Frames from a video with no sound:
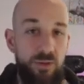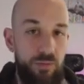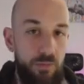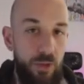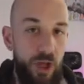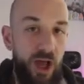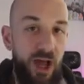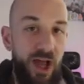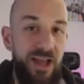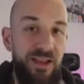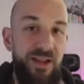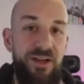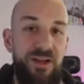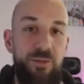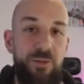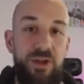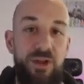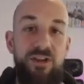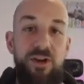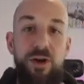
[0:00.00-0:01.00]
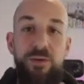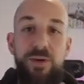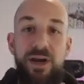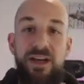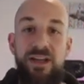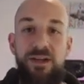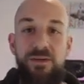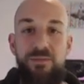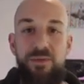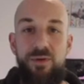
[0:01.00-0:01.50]
Highlight what's
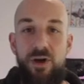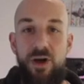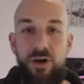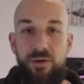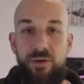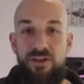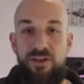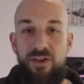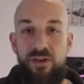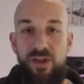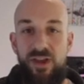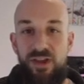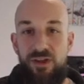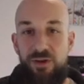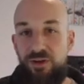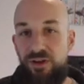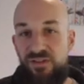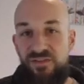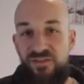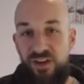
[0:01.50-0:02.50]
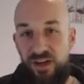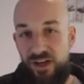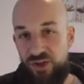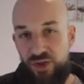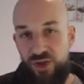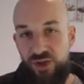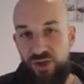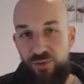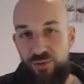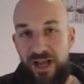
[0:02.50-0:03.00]
already in progress so that you can finish
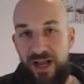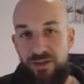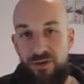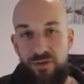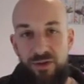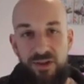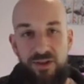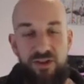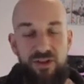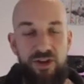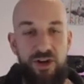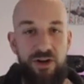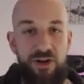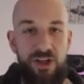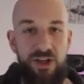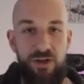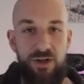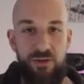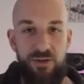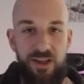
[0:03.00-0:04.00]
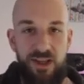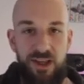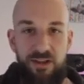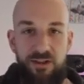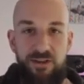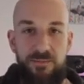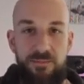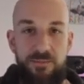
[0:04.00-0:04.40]
it rather than starting new things.